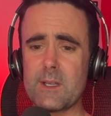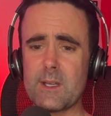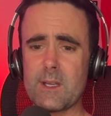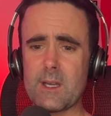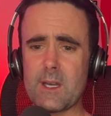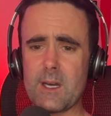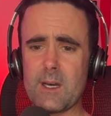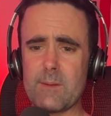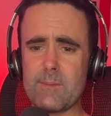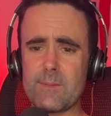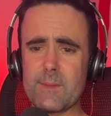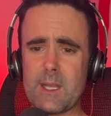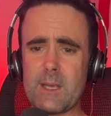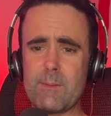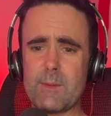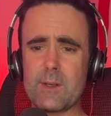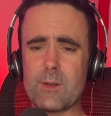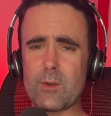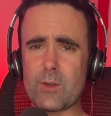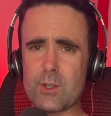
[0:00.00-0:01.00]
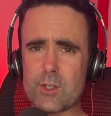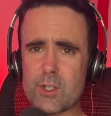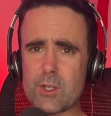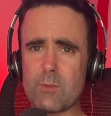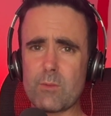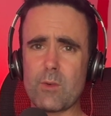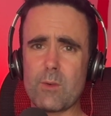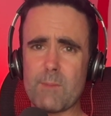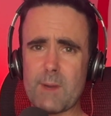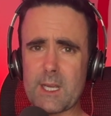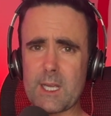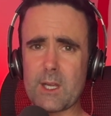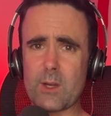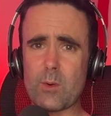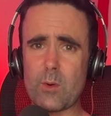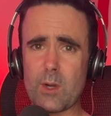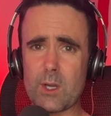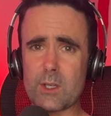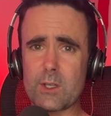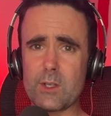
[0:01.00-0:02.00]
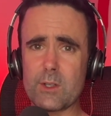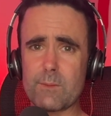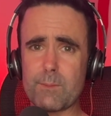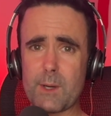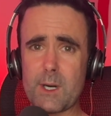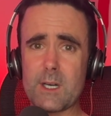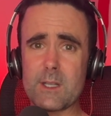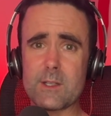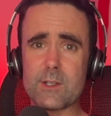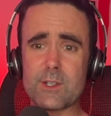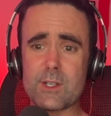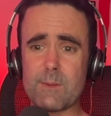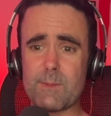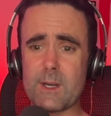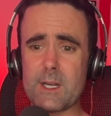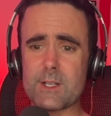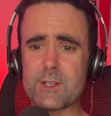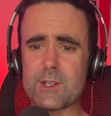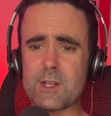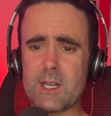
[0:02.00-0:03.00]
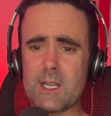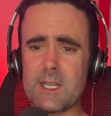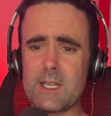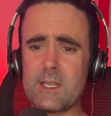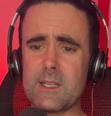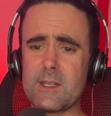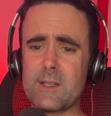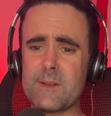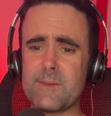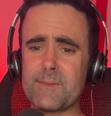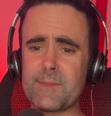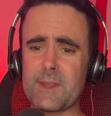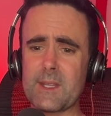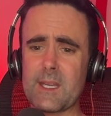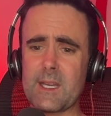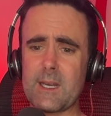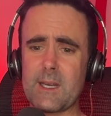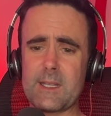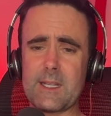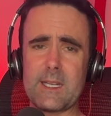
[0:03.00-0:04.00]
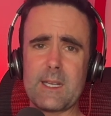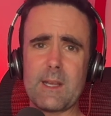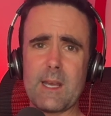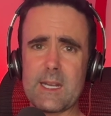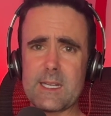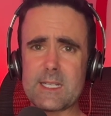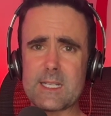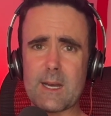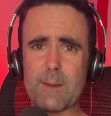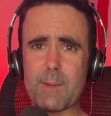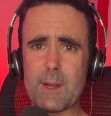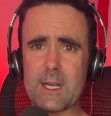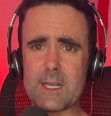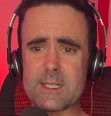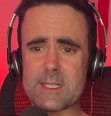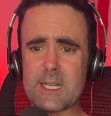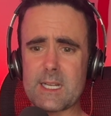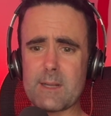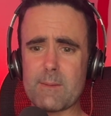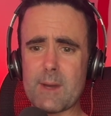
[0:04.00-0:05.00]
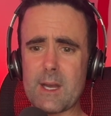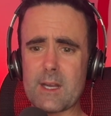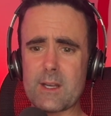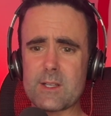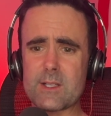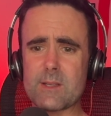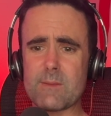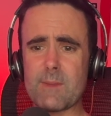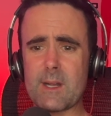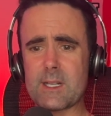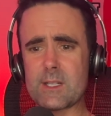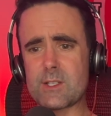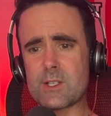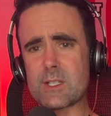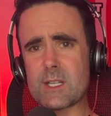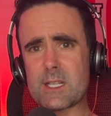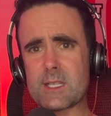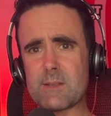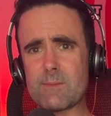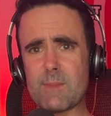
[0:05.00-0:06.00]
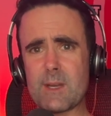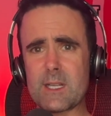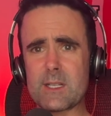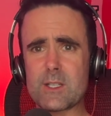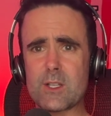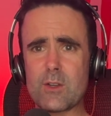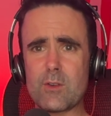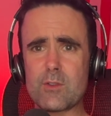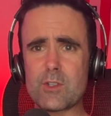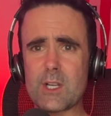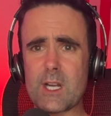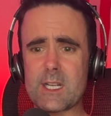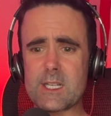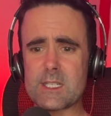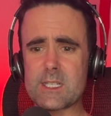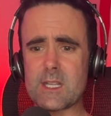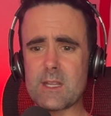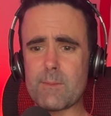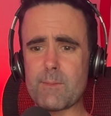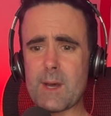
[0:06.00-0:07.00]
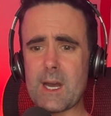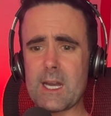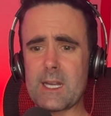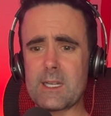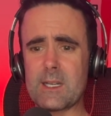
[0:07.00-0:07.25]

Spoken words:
Him and Oguchukwu were making quite a good partnership, actually. And then he ended up playing centre-back because the managers had to make two changes at the back.